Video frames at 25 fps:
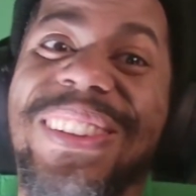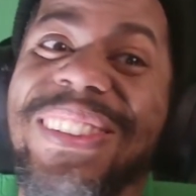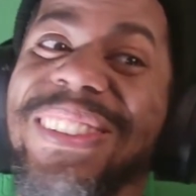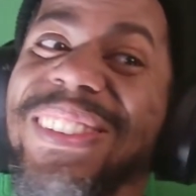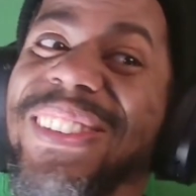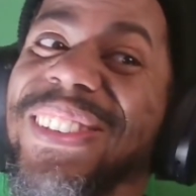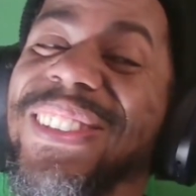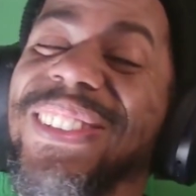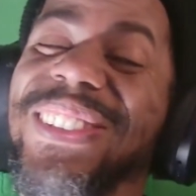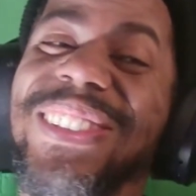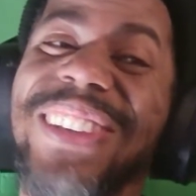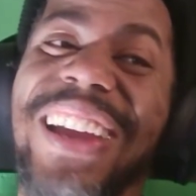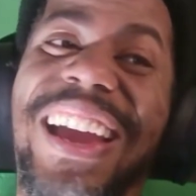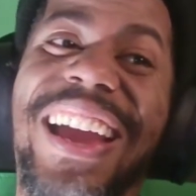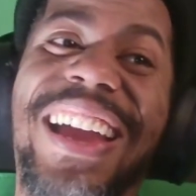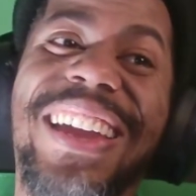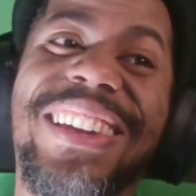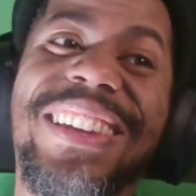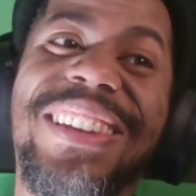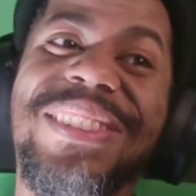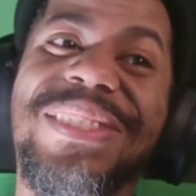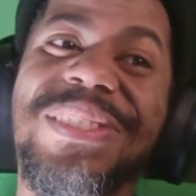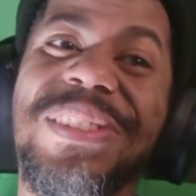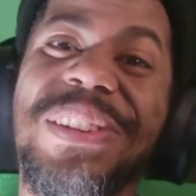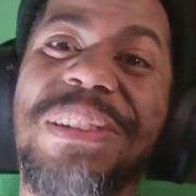
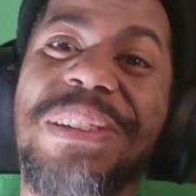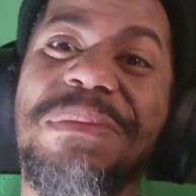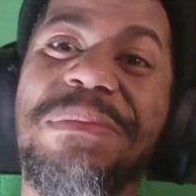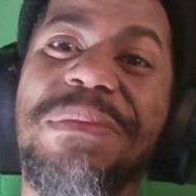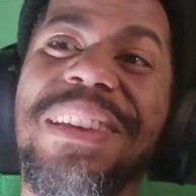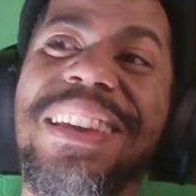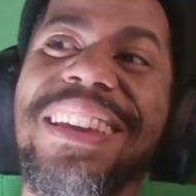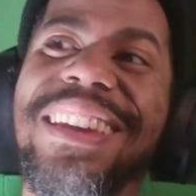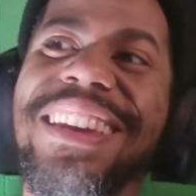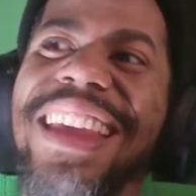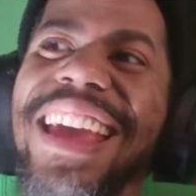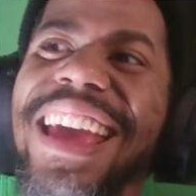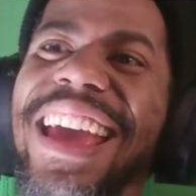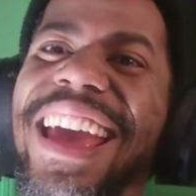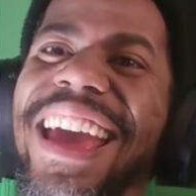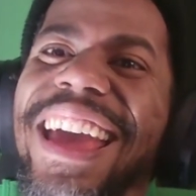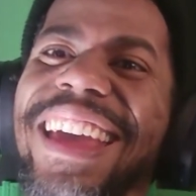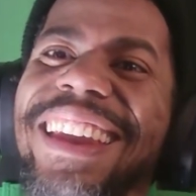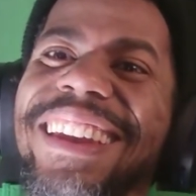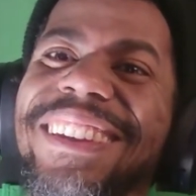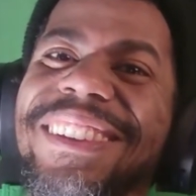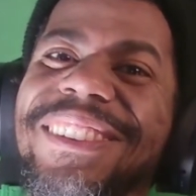Johnny's going to be a dad.